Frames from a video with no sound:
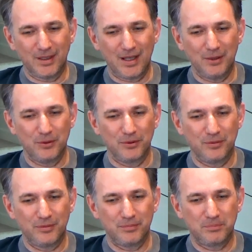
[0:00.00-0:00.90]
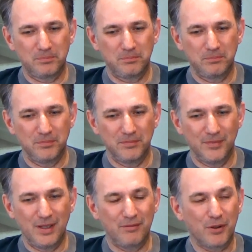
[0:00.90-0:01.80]
kind of
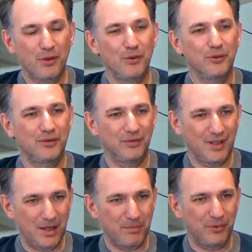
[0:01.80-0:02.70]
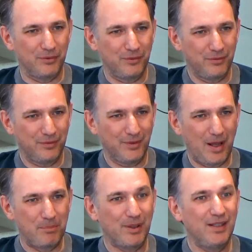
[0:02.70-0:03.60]
never thought of type of
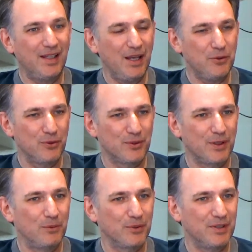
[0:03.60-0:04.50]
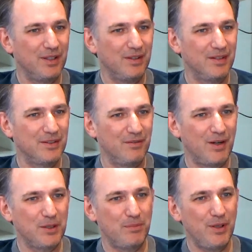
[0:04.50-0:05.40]
applications that we'll see this
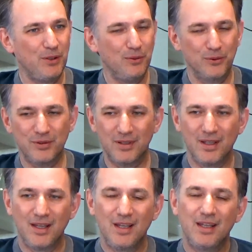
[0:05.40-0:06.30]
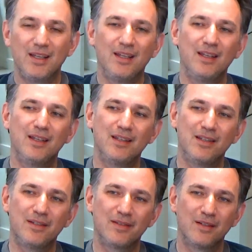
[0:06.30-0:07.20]
device being used
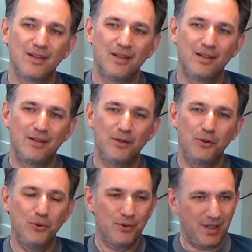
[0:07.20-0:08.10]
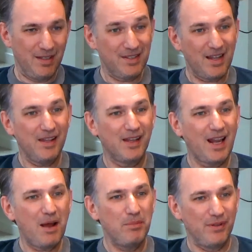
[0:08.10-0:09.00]
is used inside the
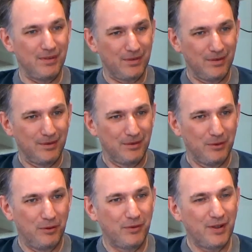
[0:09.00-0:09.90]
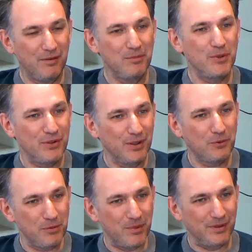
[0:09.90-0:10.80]
cabins of heavy machine
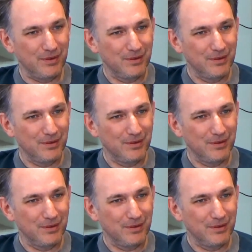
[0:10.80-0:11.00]
equipment.